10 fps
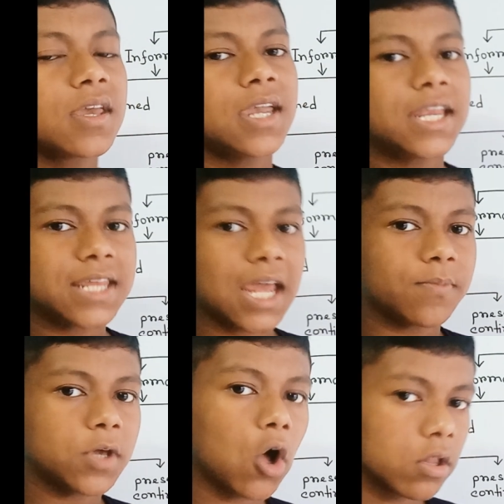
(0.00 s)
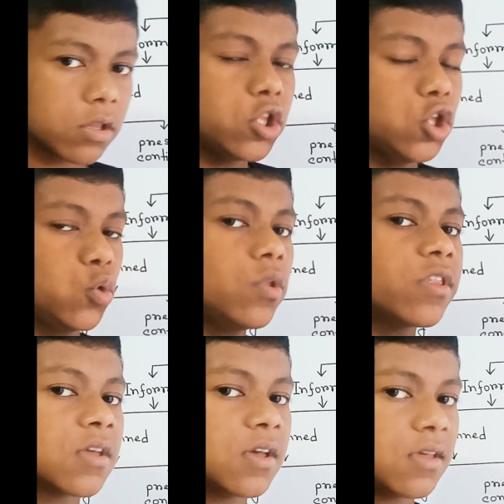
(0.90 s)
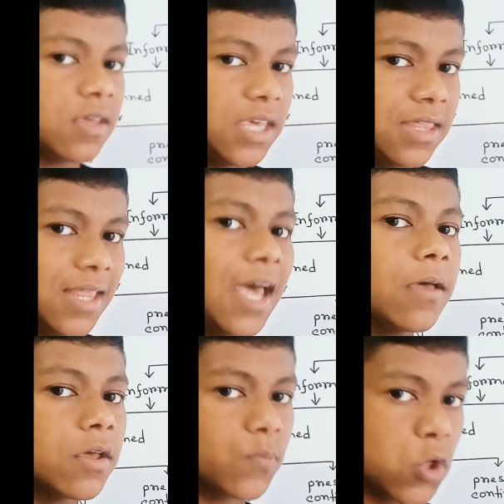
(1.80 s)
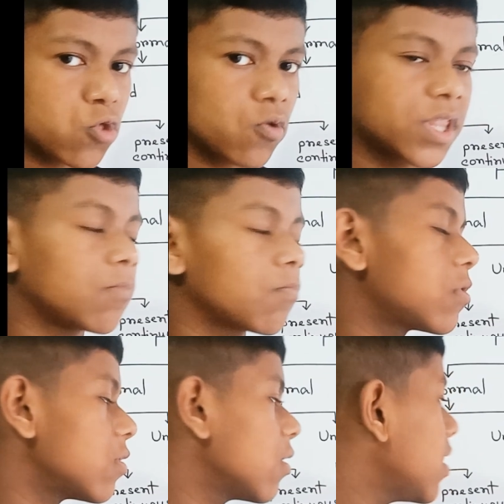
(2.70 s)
it can be also used in the future simple.